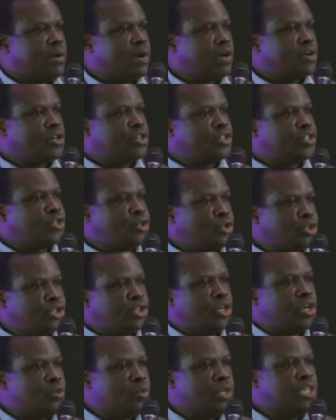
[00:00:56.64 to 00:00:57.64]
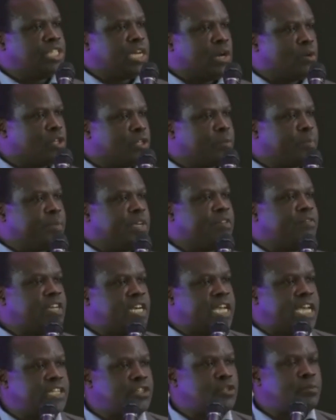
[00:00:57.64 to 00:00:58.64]
Our constitution, which I was
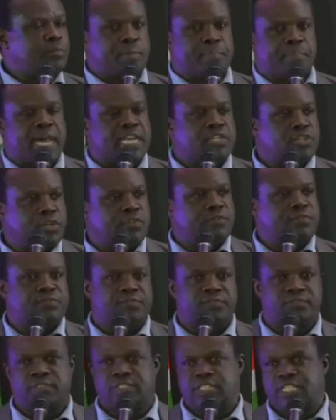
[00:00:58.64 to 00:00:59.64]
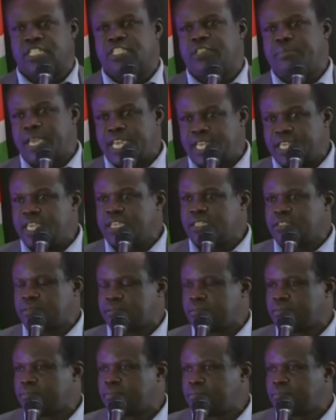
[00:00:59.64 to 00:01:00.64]
privileged to be part of its
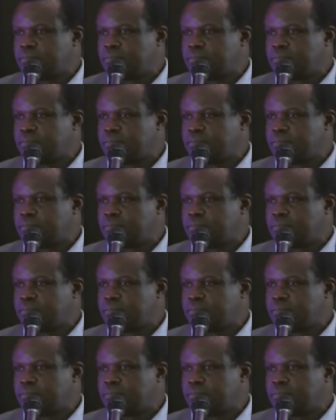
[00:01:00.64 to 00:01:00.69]
making